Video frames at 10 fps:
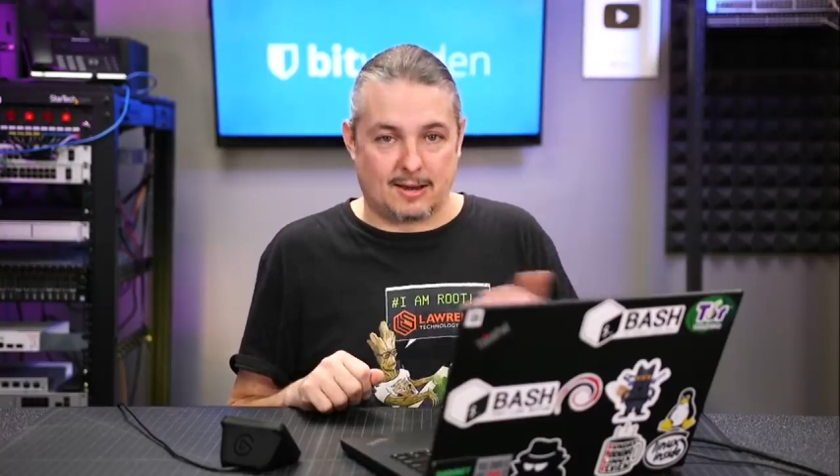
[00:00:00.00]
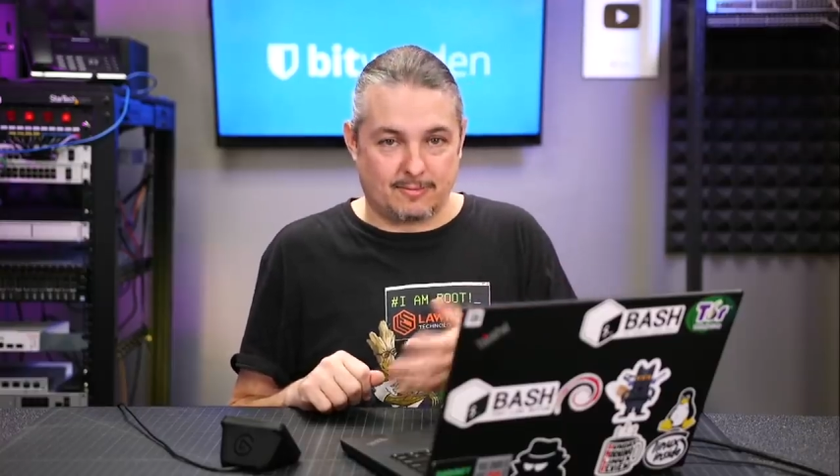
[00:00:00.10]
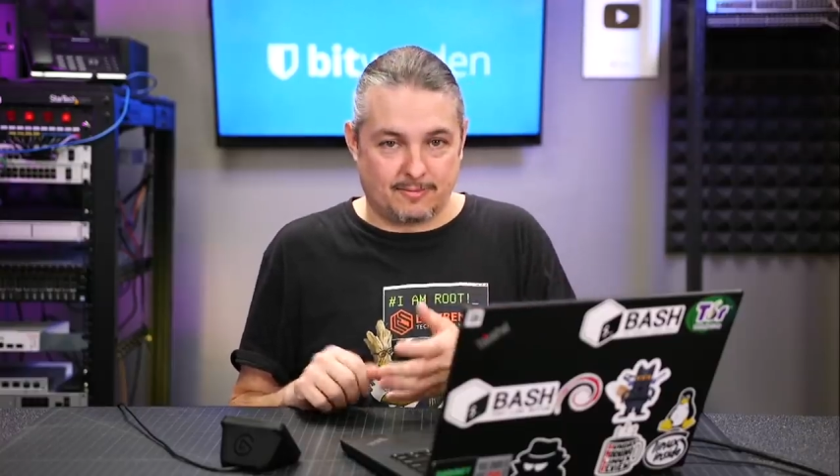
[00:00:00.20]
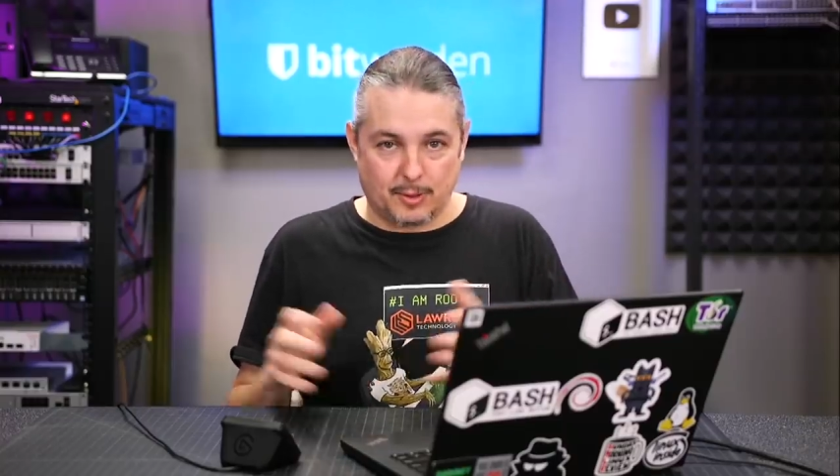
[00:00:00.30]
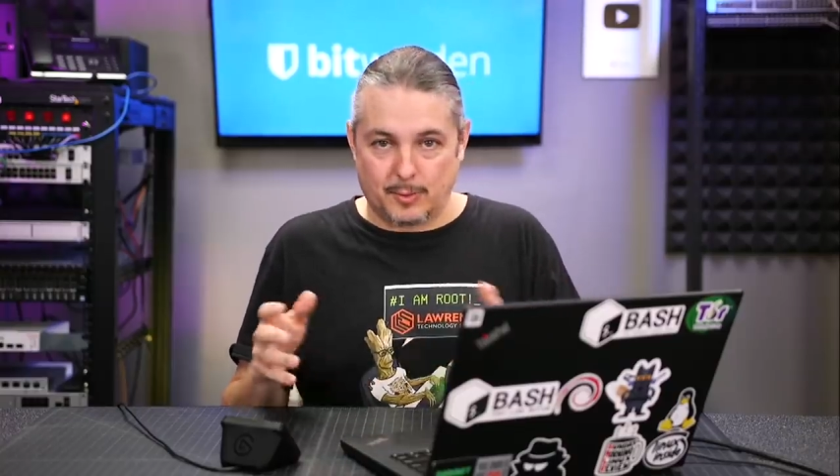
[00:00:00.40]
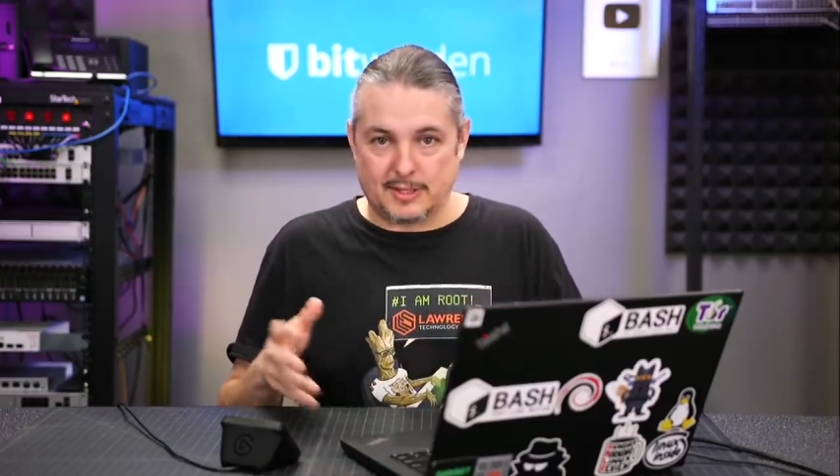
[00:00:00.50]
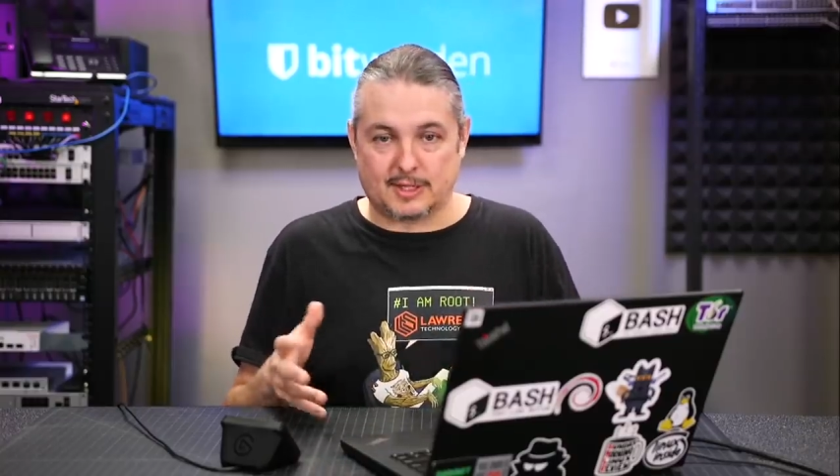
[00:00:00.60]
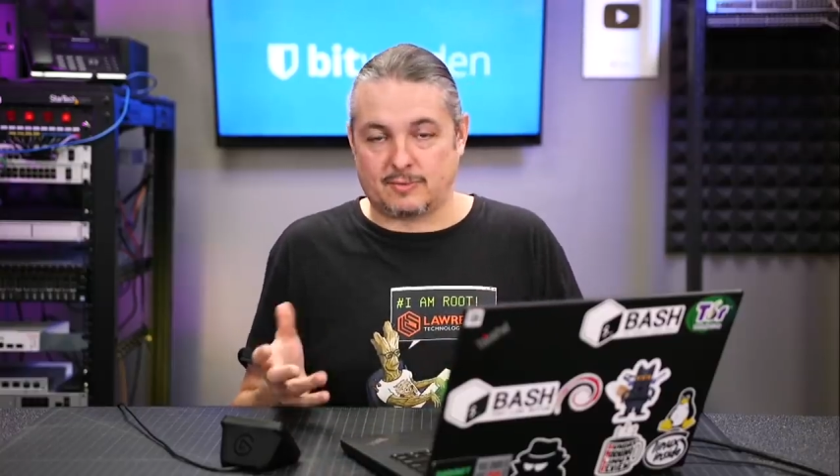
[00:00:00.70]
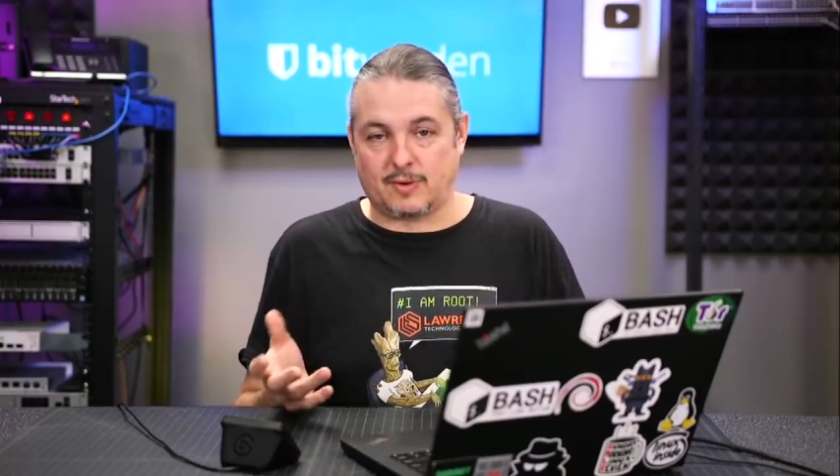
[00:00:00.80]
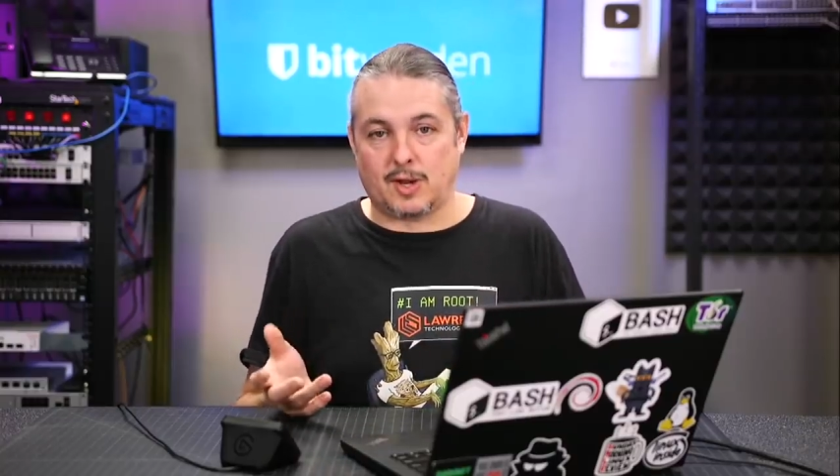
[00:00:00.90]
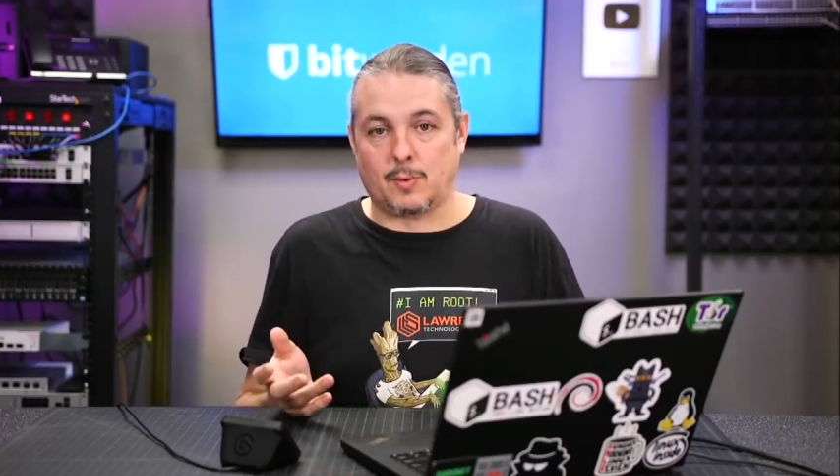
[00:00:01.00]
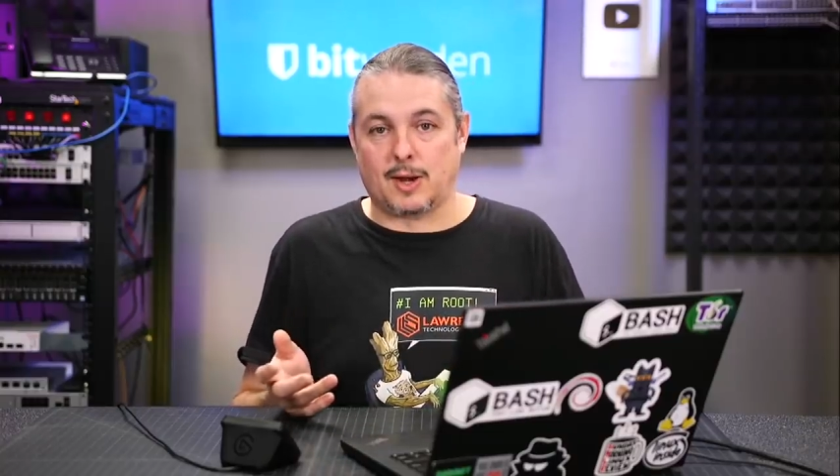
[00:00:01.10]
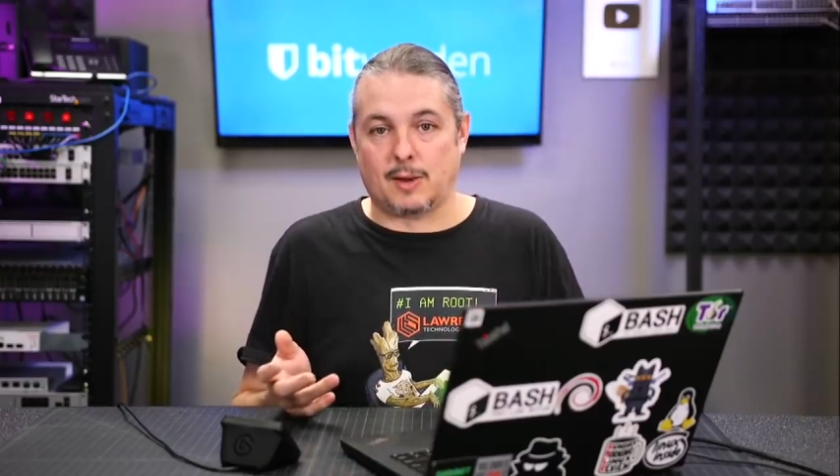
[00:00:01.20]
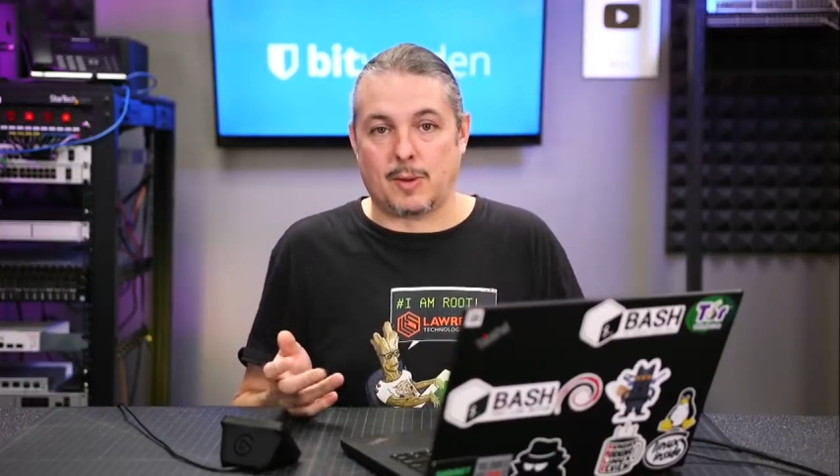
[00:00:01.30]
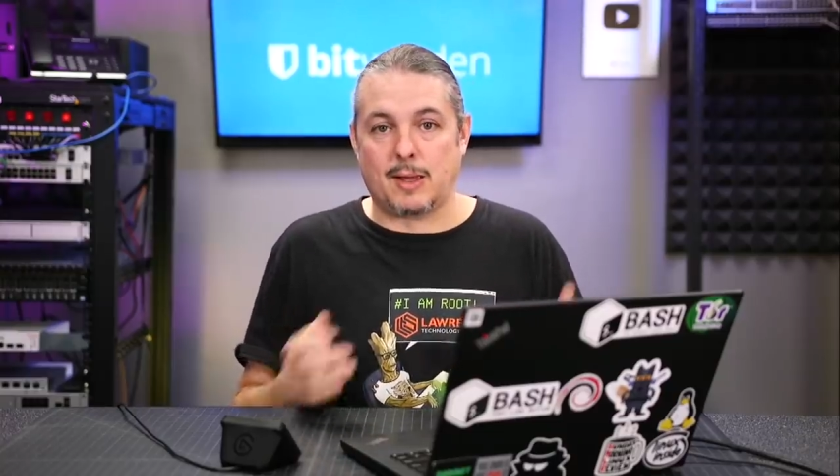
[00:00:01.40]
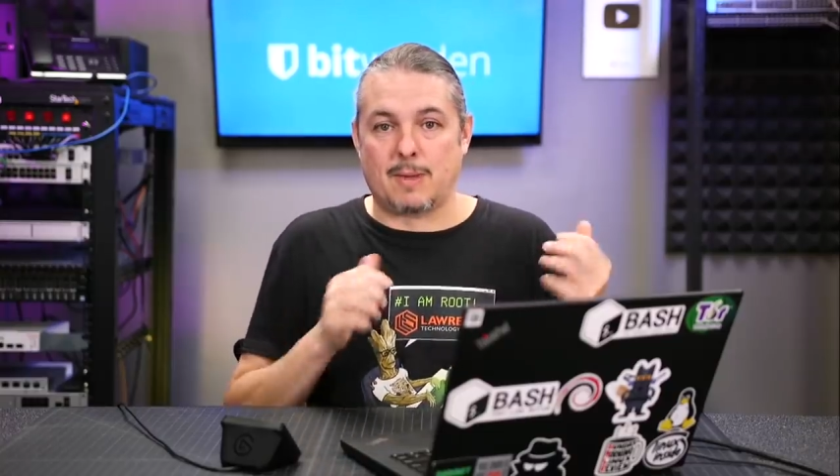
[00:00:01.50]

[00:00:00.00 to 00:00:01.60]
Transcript: influence this video in any way.